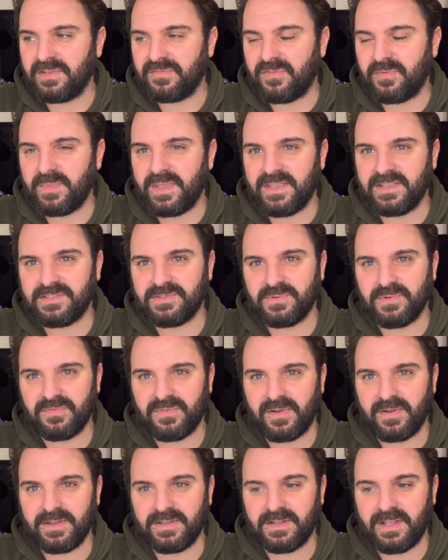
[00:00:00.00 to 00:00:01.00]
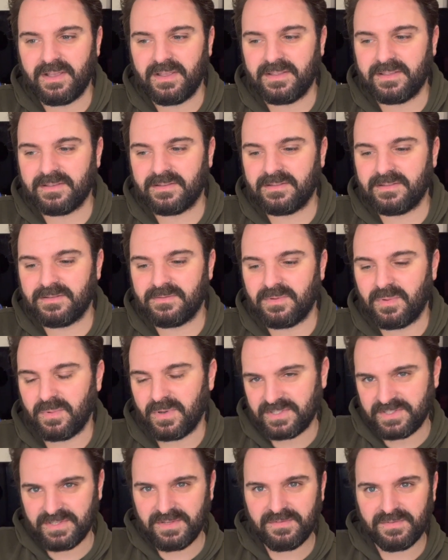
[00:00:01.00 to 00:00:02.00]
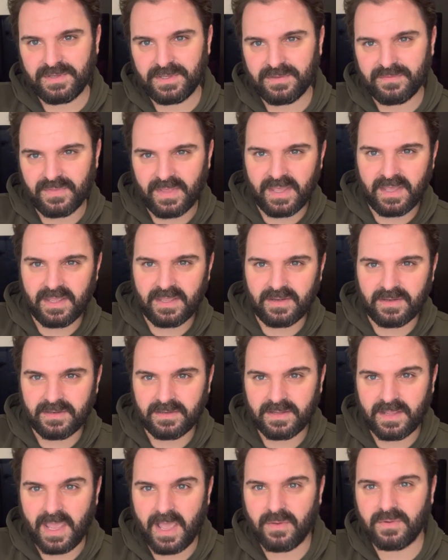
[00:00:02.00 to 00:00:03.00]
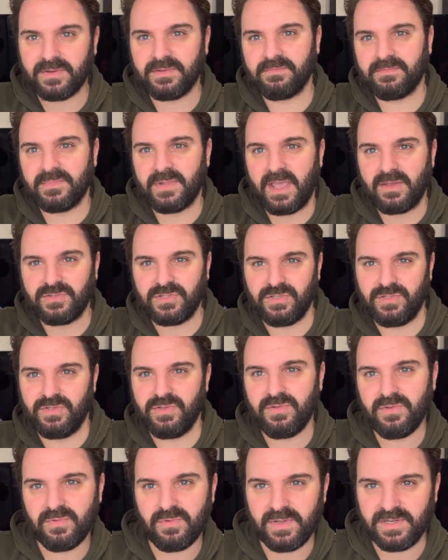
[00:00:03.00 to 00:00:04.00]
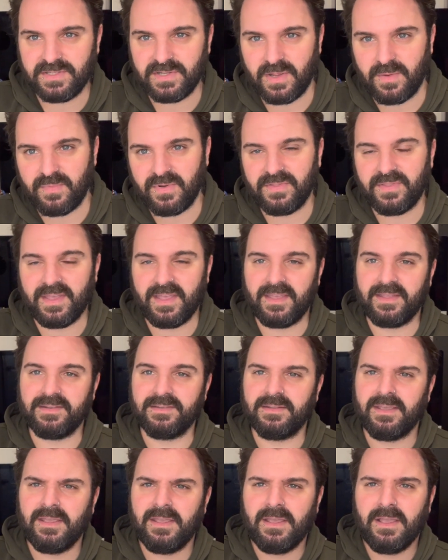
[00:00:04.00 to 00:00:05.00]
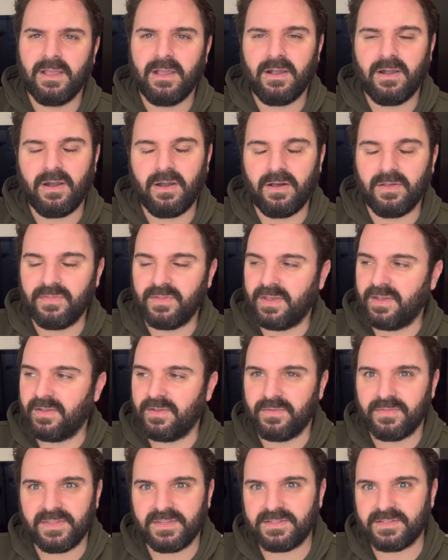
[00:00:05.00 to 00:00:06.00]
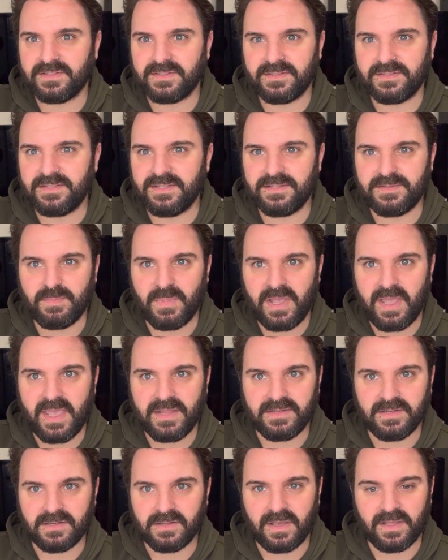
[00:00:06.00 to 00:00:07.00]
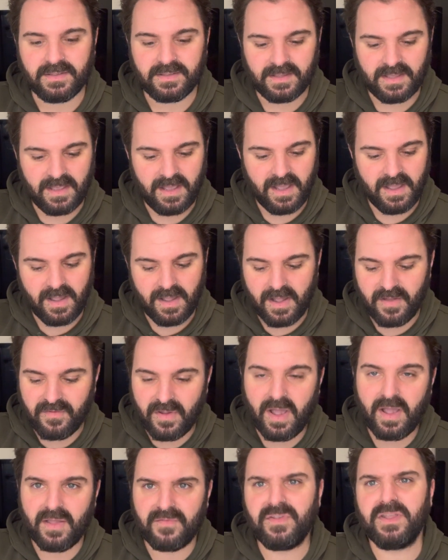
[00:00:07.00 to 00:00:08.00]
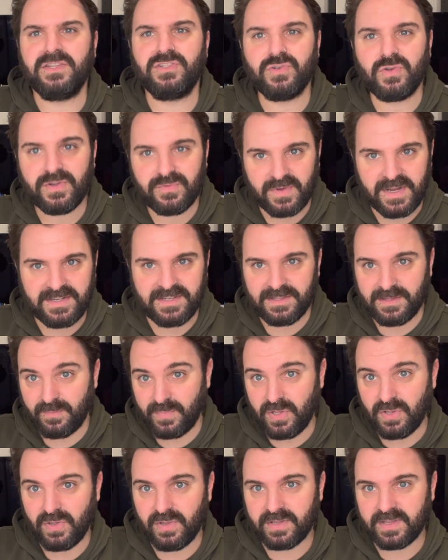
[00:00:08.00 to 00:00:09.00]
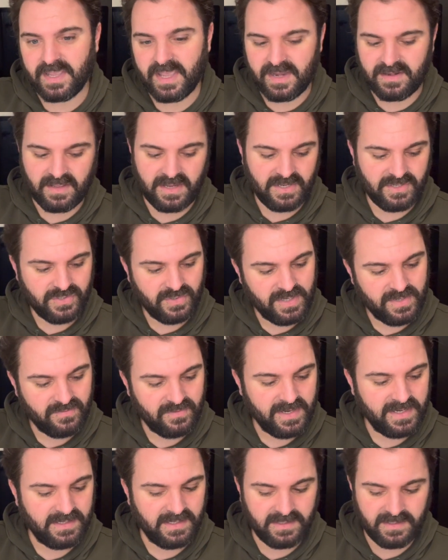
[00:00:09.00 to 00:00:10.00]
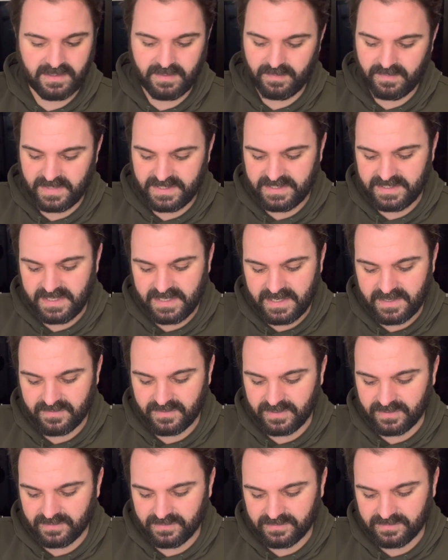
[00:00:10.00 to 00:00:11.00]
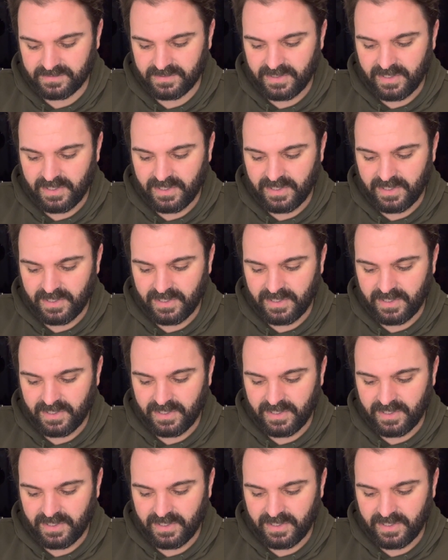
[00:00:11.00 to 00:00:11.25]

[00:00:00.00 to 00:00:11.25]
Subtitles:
for me, it's all very like, well, what do you think of that, and how do you interpret that? And oh no, that just did my head in. Like, I've enjoyed reading the book and I enjoyed reading the material,